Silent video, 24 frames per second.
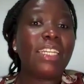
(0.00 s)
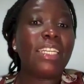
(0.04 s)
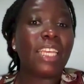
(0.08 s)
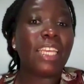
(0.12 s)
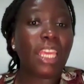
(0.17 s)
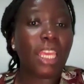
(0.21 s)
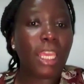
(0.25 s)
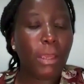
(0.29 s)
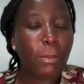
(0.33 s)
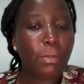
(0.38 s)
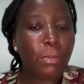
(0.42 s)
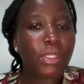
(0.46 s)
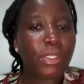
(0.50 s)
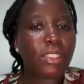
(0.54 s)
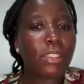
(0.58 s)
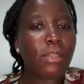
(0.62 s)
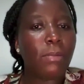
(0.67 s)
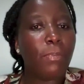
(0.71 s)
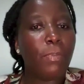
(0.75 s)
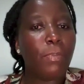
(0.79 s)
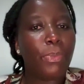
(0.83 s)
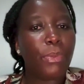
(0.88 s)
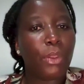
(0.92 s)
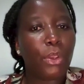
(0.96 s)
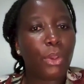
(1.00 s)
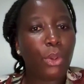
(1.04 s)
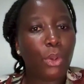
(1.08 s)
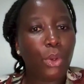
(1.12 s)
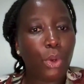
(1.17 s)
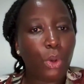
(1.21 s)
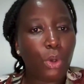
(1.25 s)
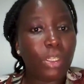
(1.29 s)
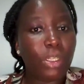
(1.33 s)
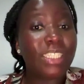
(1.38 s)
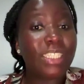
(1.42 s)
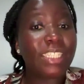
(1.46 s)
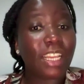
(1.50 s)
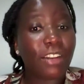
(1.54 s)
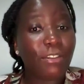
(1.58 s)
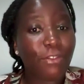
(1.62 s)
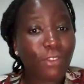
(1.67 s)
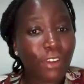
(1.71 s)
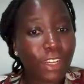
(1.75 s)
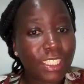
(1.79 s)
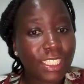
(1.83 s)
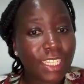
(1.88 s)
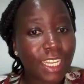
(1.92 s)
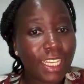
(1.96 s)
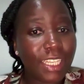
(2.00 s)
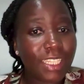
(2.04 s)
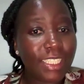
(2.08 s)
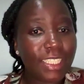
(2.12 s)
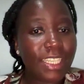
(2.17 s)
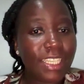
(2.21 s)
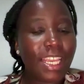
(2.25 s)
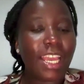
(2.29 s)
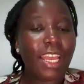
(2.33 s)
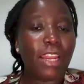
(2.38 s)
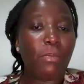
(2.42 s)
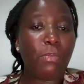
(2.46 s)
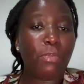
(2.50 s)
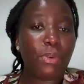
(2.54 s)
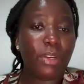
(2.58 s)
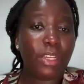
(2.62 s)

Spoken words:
keeps, disenfranchising and